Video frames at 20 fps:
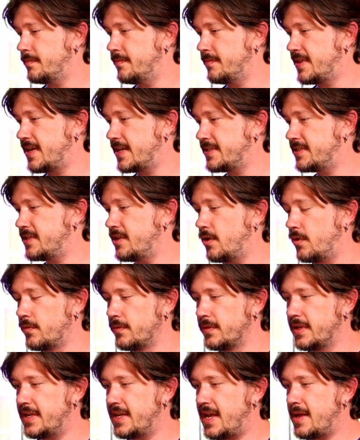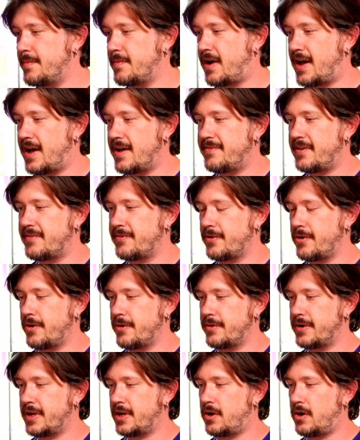That's the only name I've ever
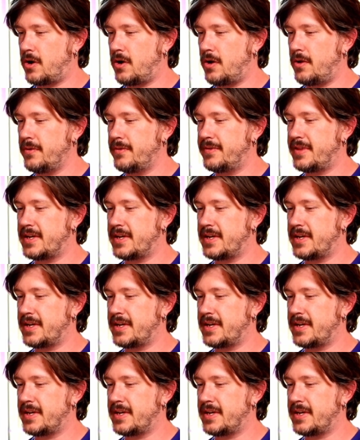heard it called.